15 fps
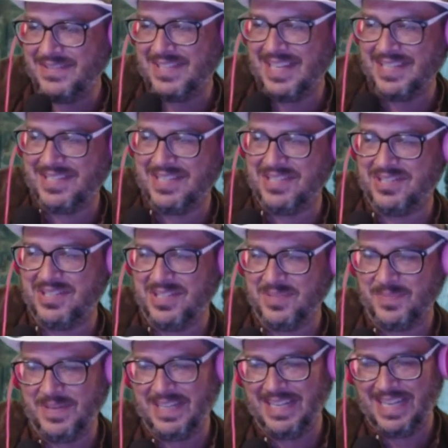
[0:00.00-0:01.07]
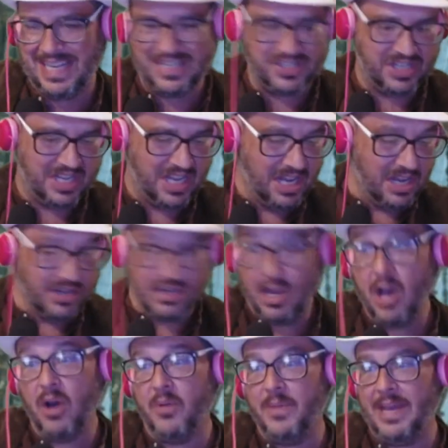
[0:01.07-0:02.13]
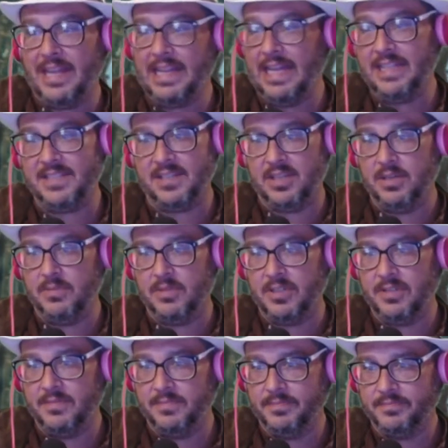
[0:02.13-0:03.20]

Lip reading: says he's just being edgy. No, man, that's a good one.